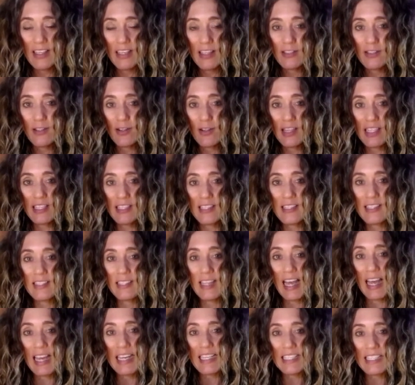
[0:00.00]
So this
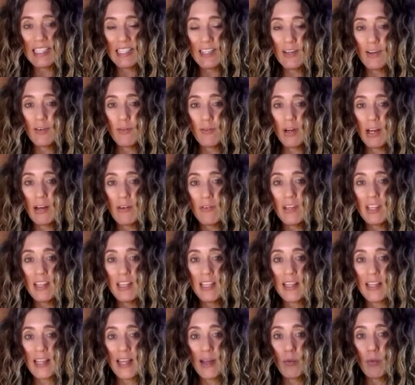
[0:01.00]
idea of
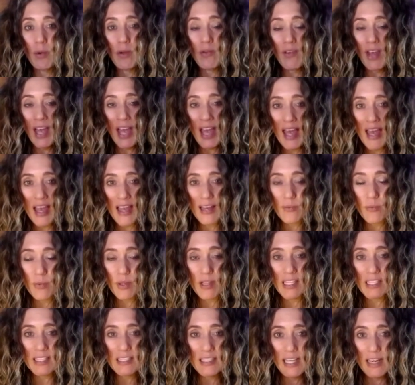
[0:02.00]
everything that we've had
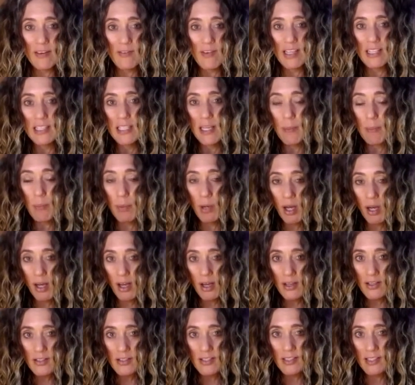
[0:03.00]
within inside of us, our
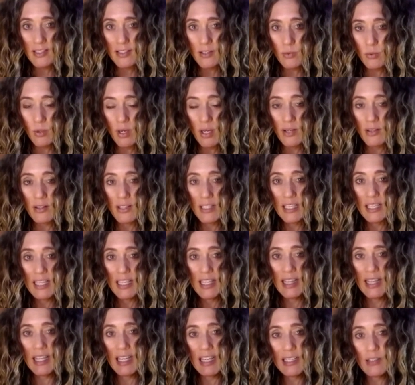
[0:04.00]
past as well,
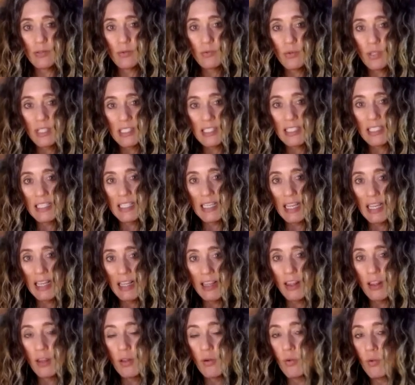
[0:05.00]
that is written
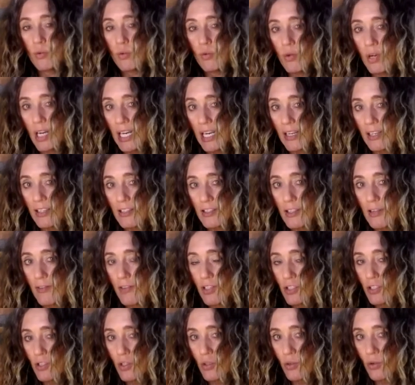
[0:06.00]
in the rings of
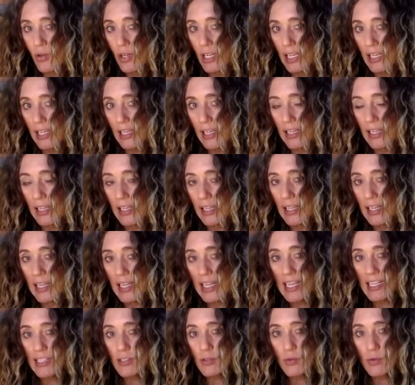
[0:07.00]
a tree,
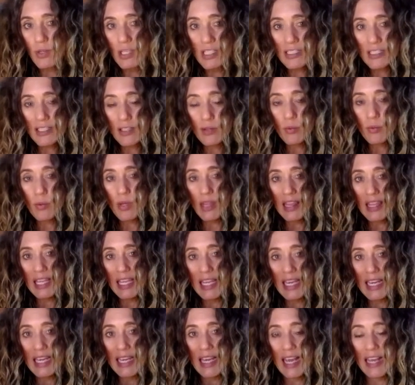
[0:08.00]
is written
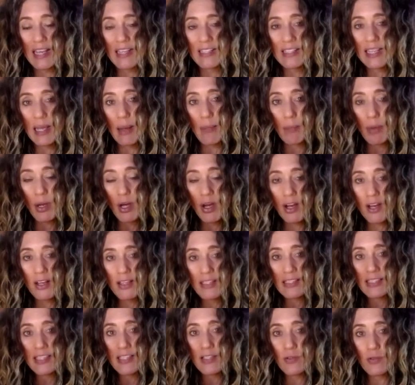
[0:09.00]
within us. Our
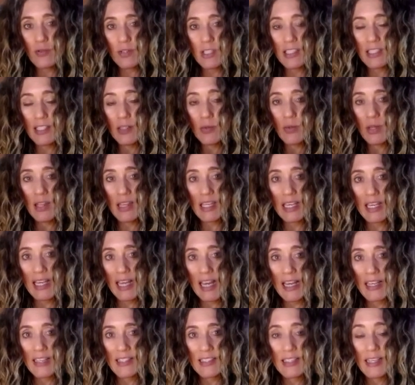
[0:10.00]
past is written within
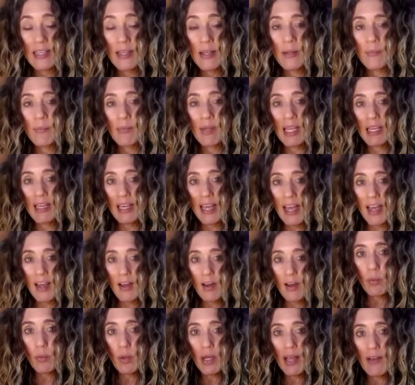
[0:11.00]
us, and
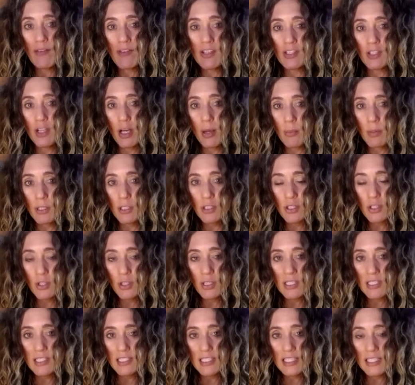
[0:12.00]
now have this
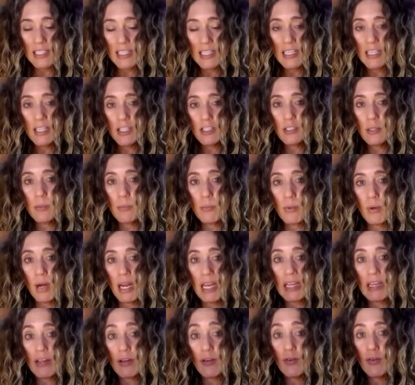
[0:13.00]
opportunity to
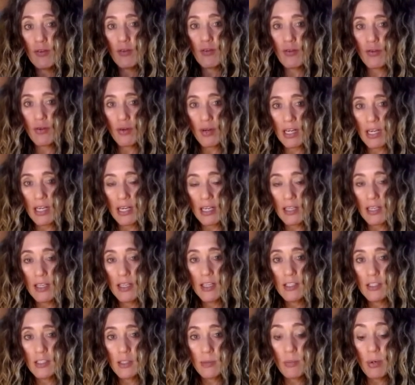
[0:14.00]
break free,
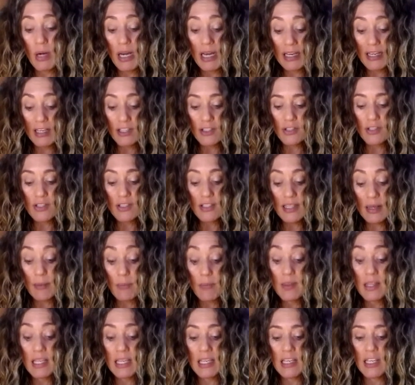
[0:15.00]
to break into
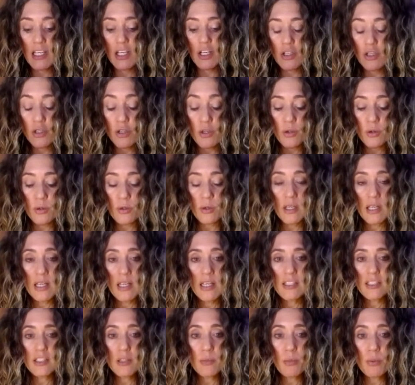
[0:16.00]
something new,
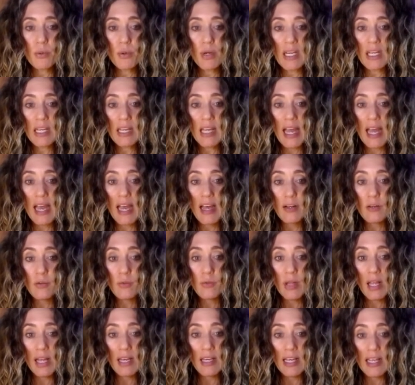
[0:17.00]
to bring out
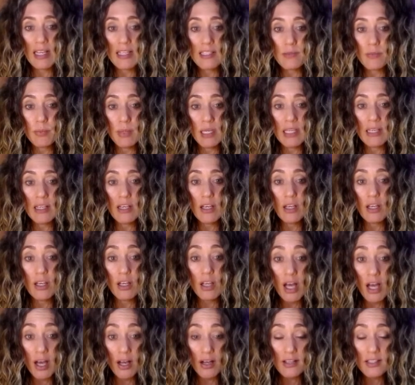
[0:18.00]
what that has been
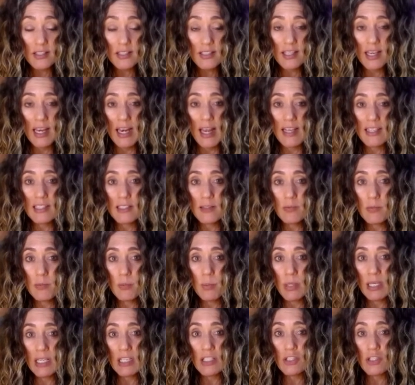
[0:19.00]
lost and hasn't
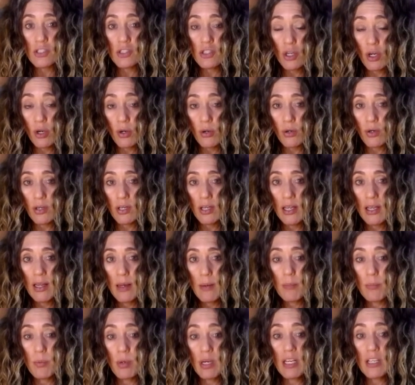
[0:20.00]
been shown,
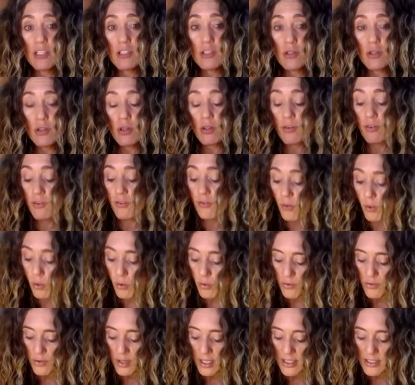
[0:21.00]
bring it to the
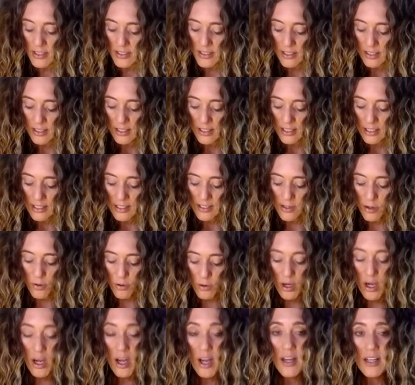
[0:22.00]
forefront. Her
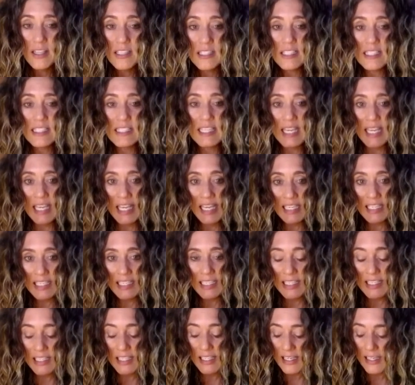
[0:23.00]
heart is
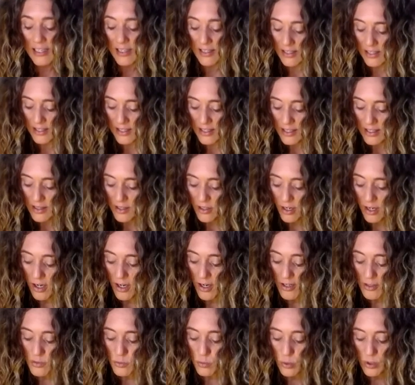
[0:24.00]
hidden here. The
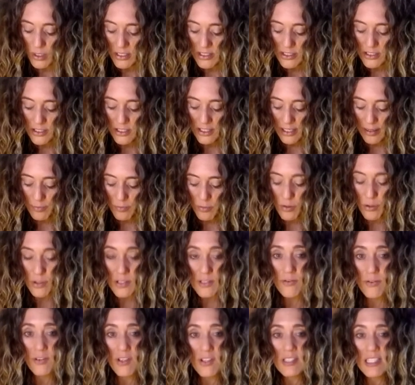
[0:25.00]
heart wants to come through.
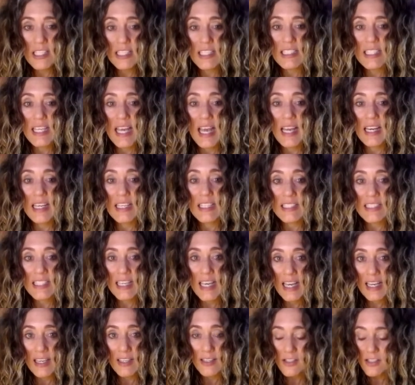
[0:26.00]
It feels like it's out of
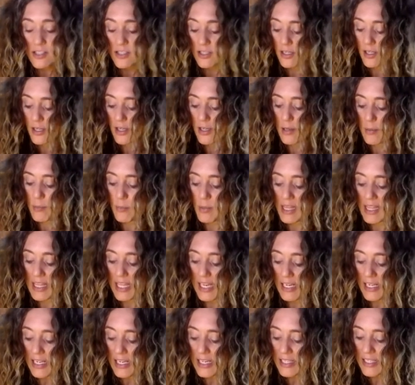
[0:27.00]
touch, but
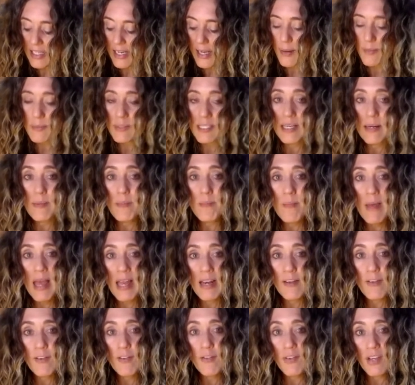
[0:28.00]
then it comes and
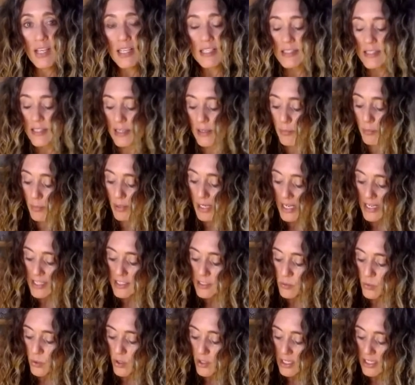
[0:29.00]
manifests in a
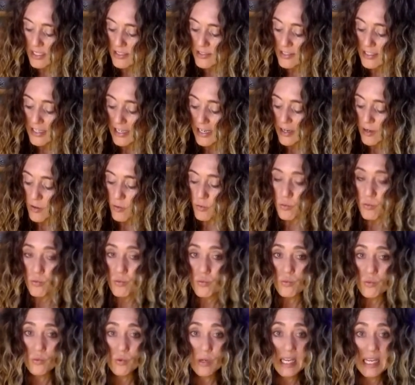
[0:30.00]
place where it's
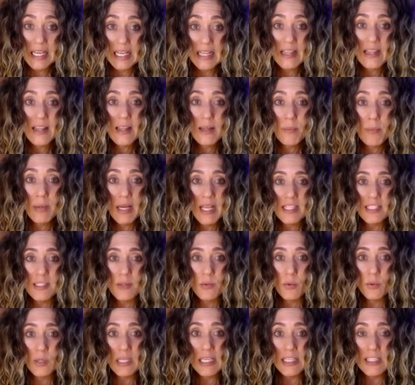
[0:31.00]
in the place
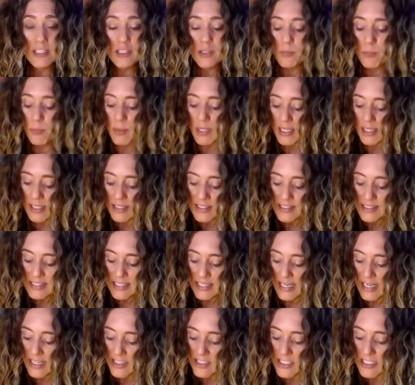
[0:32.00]
that we need to be. And
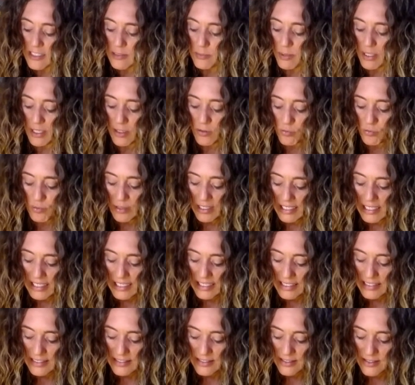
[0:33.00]
see how she's being
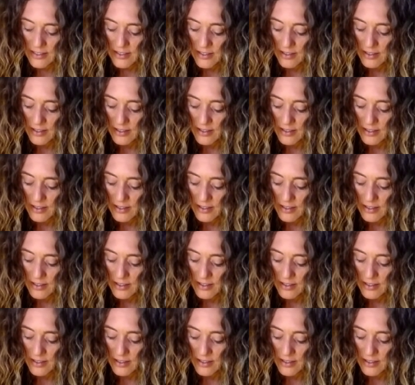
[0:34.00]
released.